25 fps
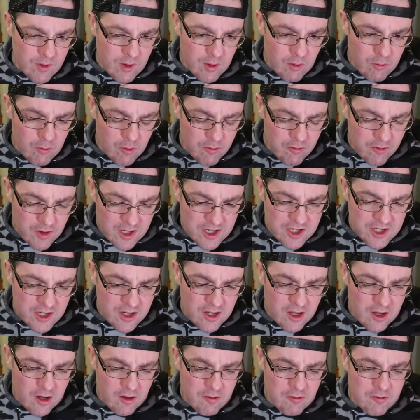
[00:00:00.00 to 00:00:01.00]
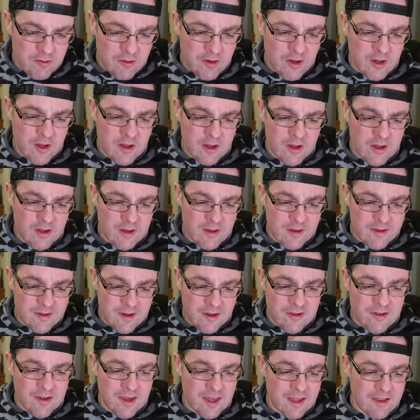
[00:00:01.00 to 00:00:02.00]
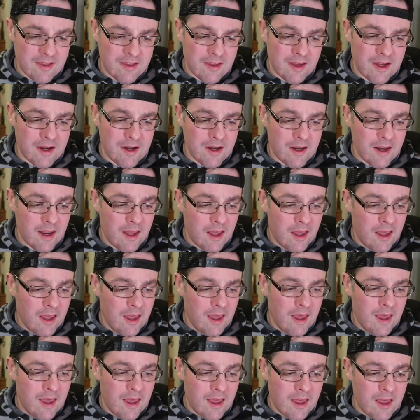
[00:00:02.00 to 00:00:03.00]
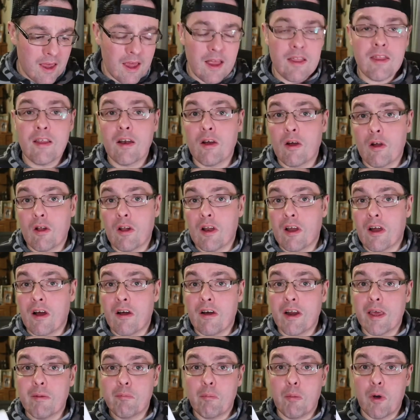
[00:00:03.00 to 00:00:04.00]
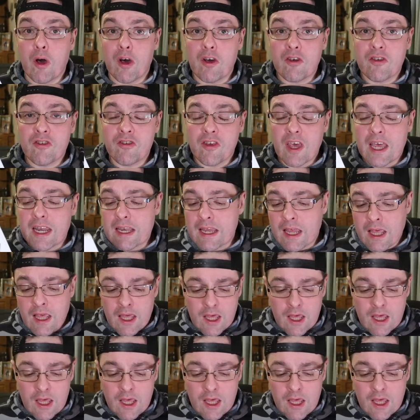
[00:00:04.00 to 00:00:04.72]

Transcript: we're finishing off Disc 18 in the Laurel and Hardy box set,